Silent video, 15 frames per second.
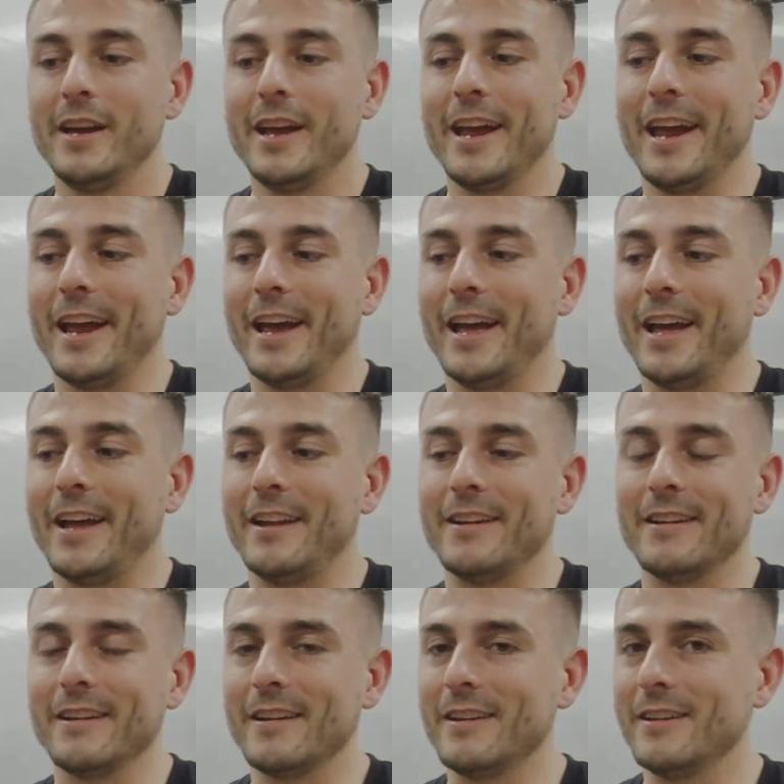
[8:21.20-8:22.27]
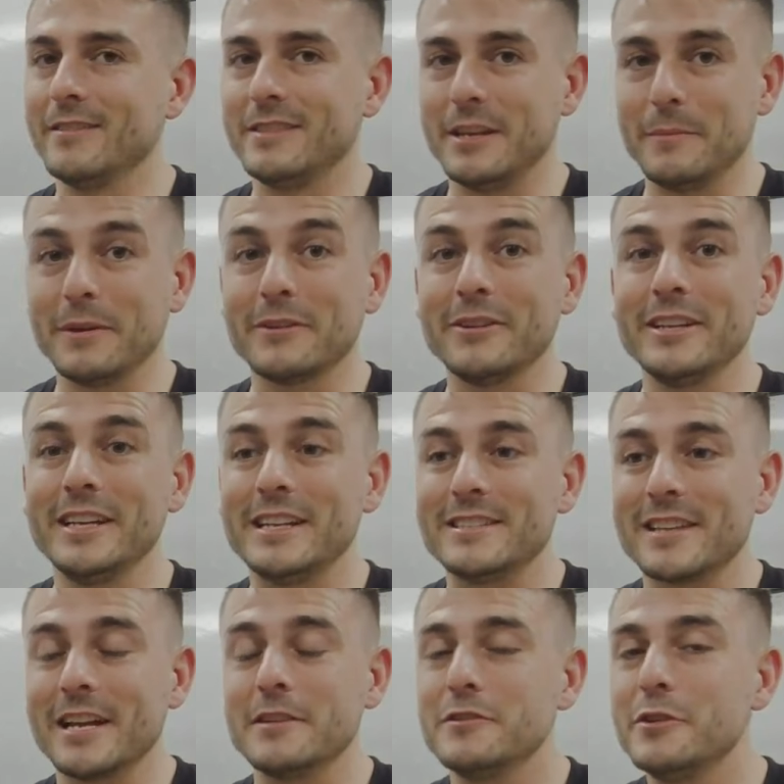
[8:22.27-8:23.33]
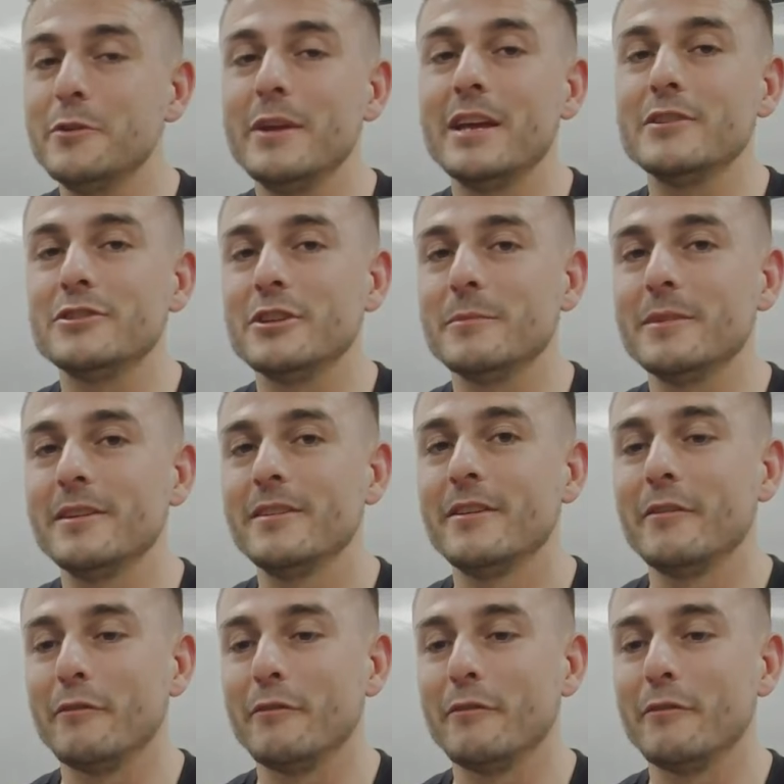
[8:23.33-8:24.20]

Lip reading: And typically it's like 2-day shipping